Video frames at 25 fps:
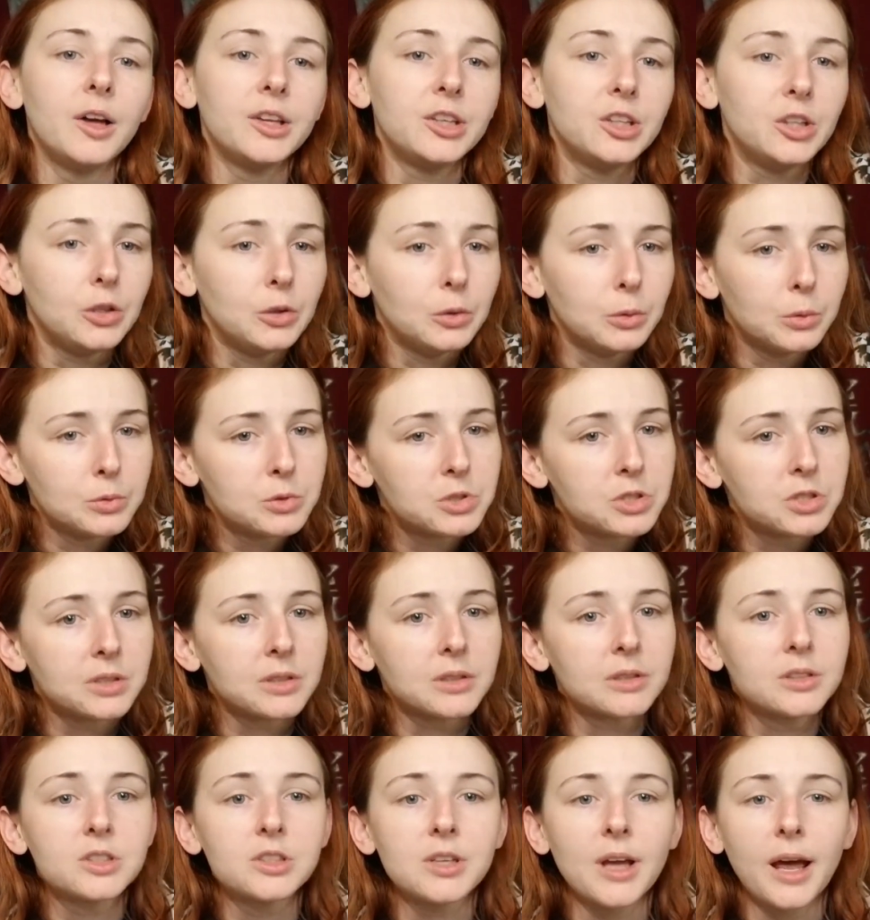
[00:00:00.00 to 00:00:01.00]
Huge
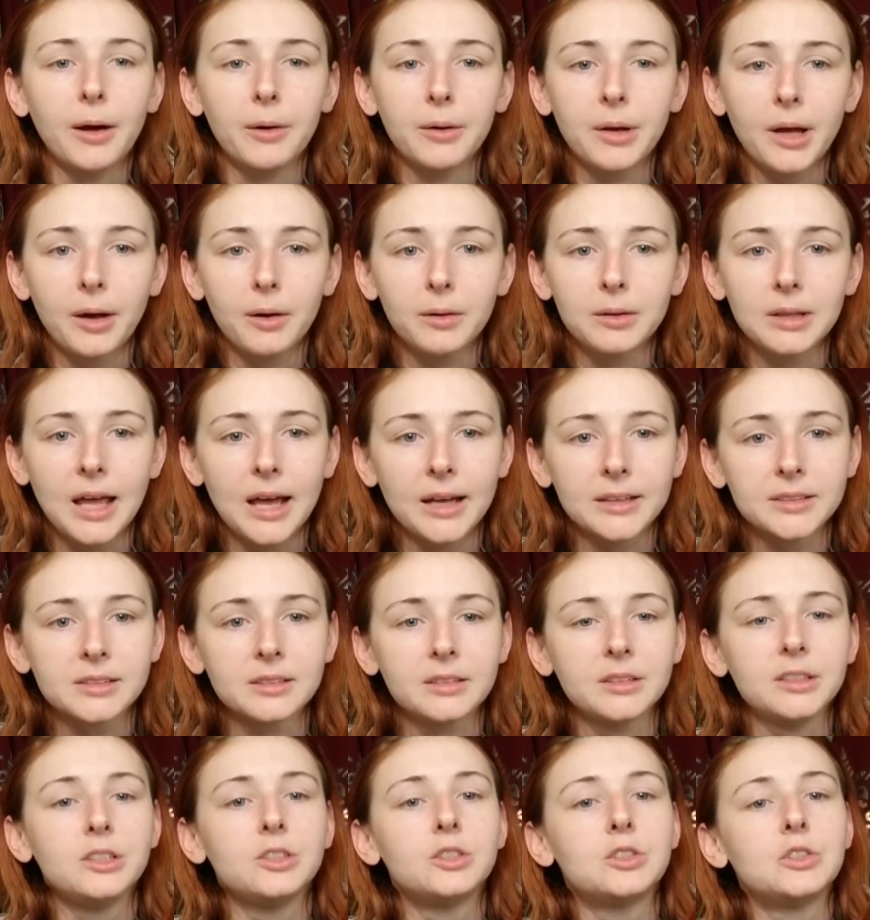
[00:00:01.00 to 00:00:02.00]
shout out
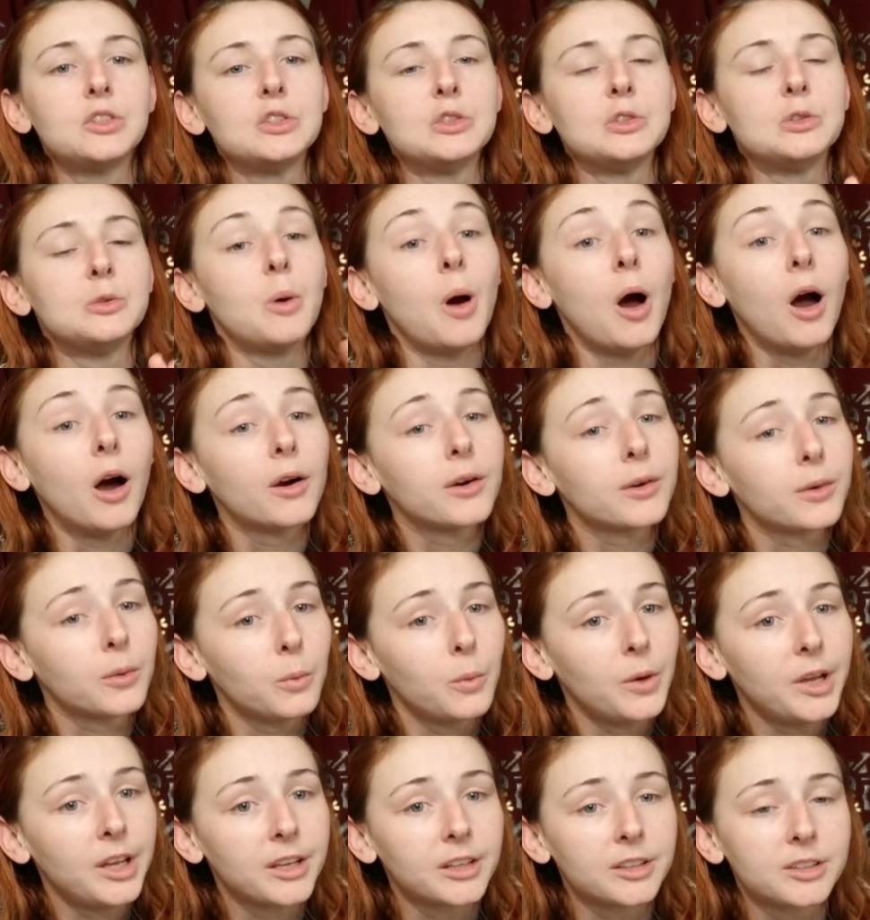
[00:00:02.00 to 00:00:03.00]
lastly to Arda
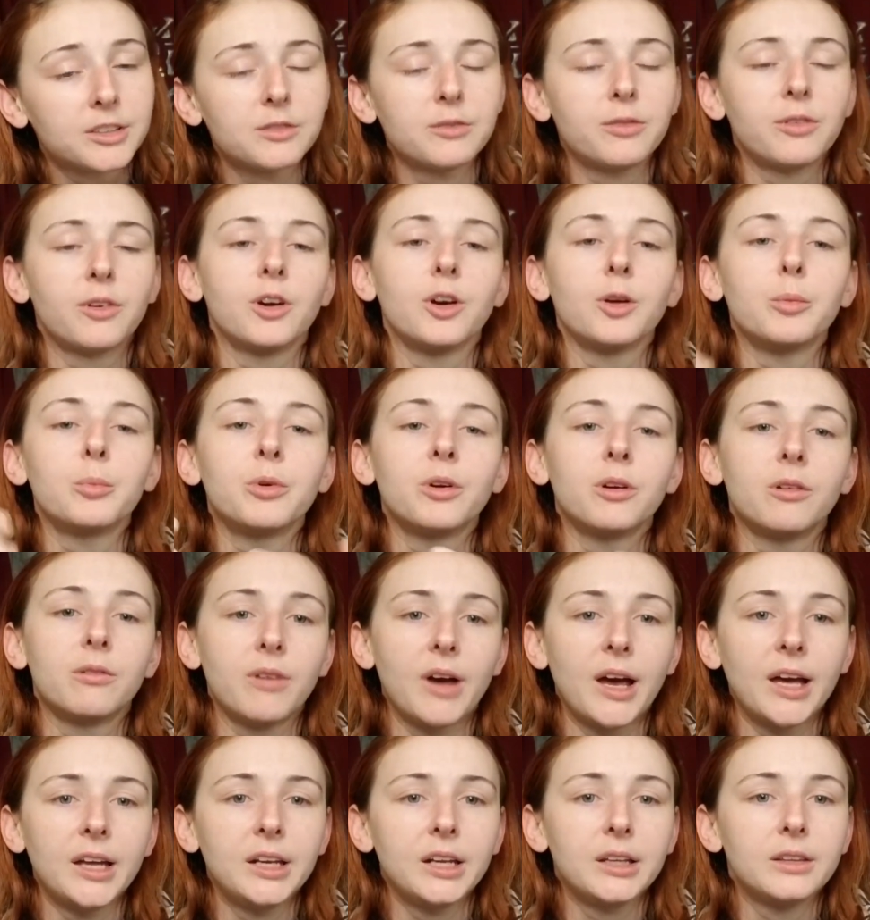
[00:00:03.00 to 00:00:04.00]
Wigs for
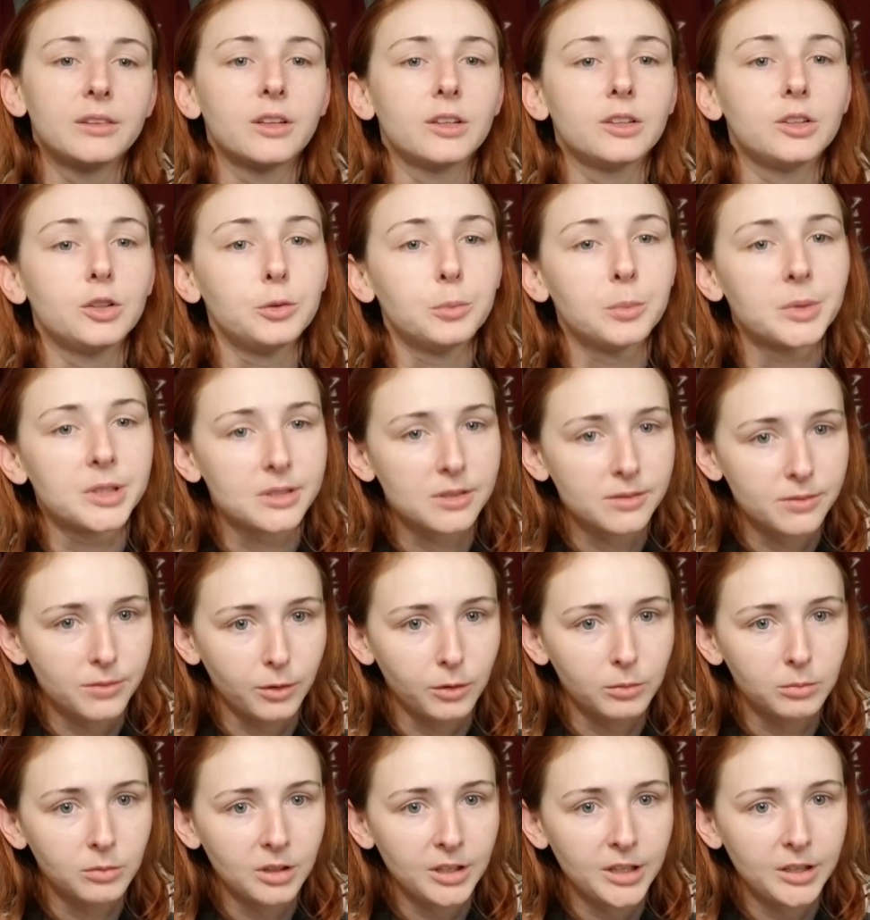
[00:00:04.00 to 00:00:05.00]
providing the Lumin's
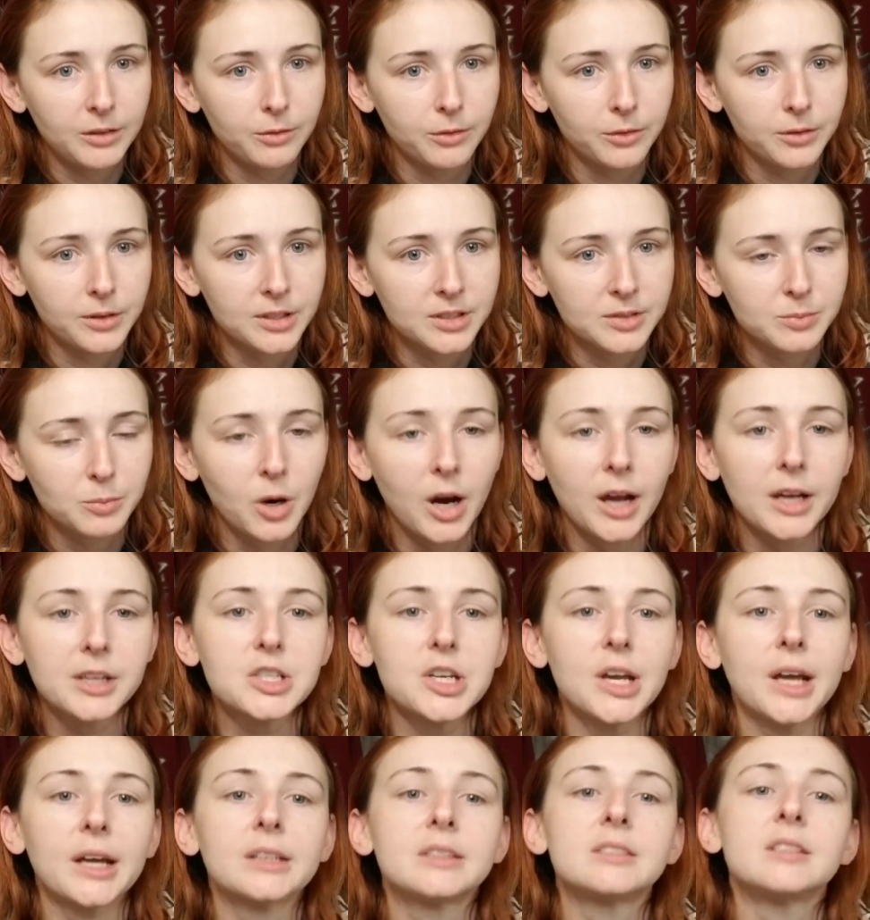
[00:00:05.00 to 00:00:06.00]
foam clay for this
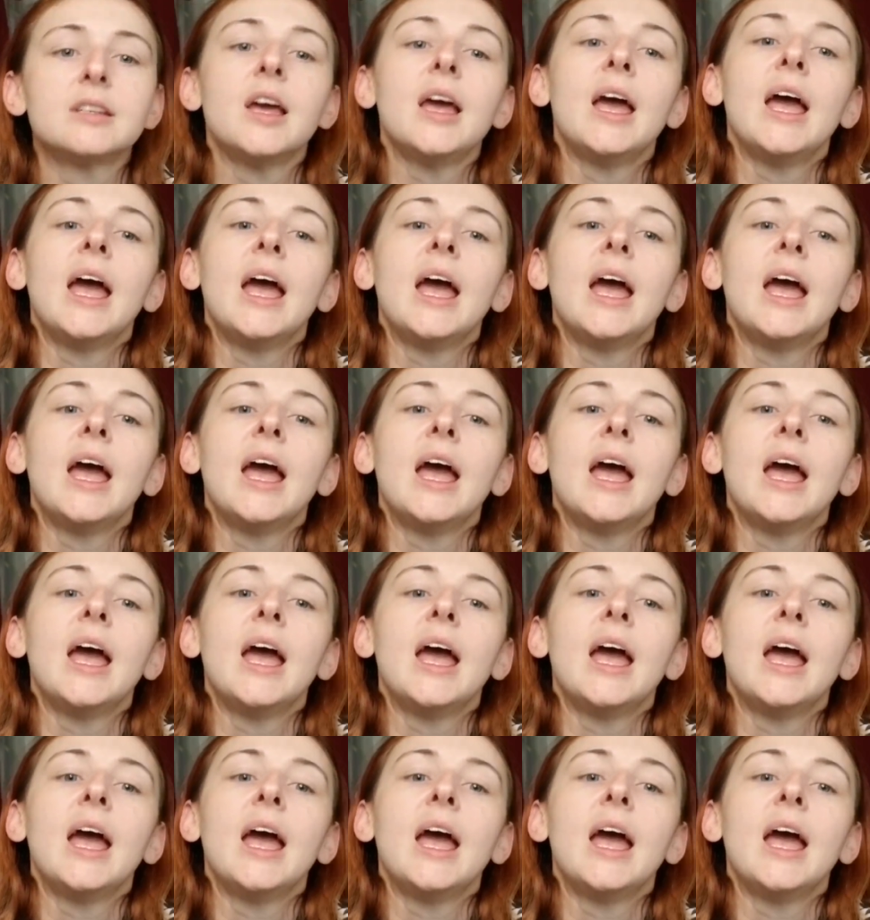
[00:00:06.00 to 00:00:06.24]
project,